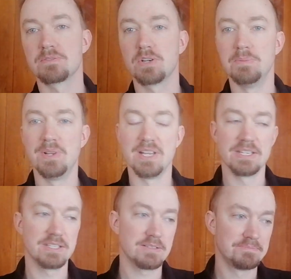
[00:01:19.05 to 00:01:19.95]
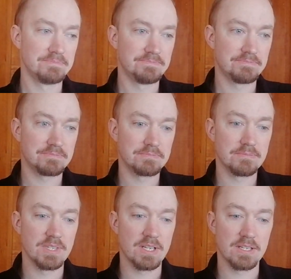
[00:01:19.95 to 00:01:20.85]
accumulated.
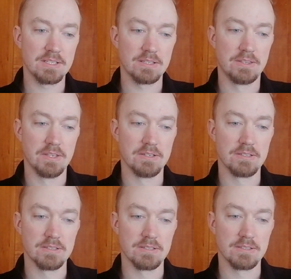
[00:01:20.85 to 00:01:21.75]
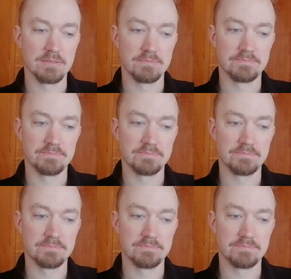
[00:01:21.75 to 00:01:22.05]
The